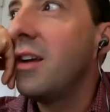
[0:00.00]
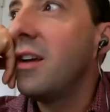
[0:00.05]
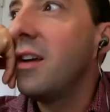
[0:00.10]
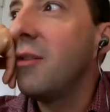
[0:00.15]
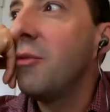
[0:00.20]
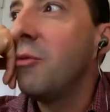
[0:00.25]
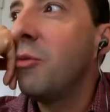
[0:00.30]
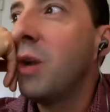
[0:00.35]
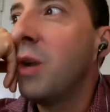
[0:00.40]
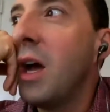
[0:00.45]

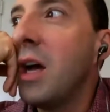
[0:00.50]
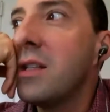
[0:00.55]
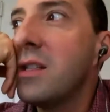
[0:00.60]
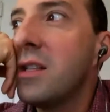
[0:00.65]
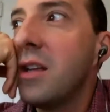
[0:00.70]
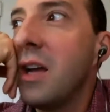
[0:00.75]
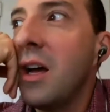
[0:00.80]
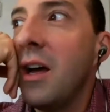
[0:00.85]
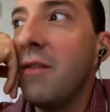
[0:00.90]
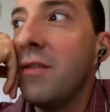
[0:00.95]
when I
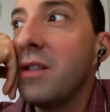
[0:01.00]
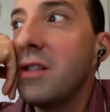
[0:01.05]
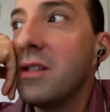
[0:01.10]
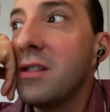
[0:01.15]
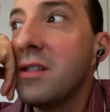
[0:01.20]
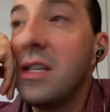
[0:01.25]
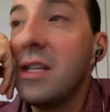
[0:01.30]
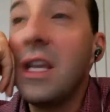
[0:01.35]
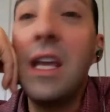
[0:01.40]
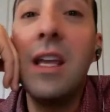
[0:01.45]
I haven't
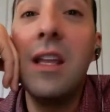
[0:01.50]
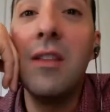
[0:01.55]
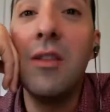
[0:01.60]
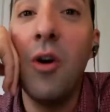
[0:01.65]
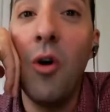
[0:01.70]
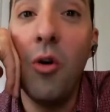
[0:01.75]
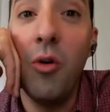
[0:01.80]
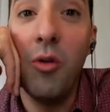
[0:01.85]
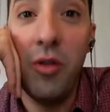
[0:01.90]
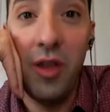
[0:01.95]
seen the
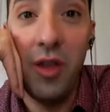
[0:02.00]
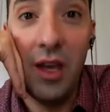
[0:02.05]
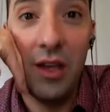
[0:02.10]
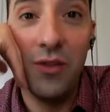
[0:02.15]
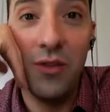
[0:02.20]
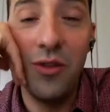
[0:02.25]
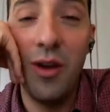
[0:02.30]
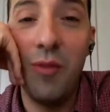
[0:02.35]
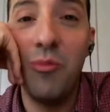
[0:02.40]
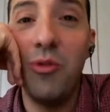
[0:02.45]
whole thing,
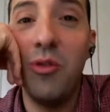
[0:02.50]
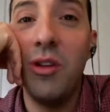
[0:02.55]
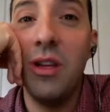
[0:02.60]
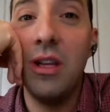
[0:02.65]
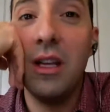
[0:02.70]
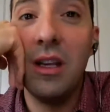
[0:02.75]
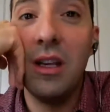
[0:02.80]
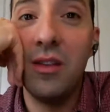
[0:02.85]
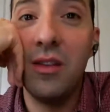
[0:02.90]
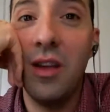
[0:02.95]
so I'm
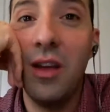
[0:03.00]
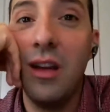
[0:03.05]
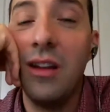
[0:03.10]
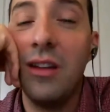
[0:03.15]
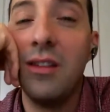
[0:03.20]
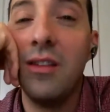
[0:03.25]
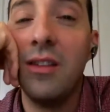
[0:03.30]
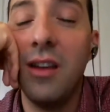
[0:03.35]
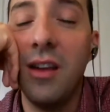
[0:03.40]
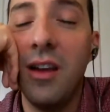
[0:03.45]
really
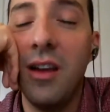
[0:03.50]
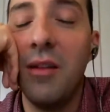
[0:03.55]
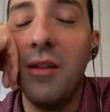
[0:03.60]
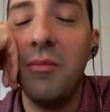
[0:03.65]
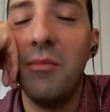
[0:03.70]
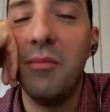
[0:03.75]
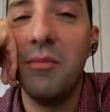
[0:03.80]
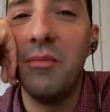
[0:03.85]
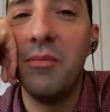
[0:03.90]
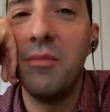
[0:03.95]
excited to yeah.
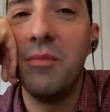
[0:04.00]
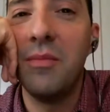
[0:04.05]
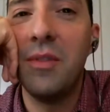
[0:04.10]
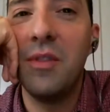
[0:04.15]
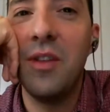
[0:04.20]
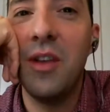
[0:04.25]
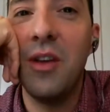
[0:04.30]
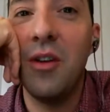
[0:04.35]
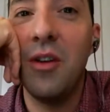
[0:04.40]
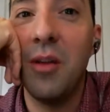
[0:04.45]
um,
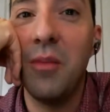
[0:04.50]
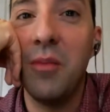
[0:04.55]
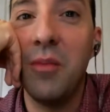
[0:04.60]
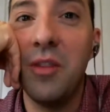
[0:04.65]
see how it comes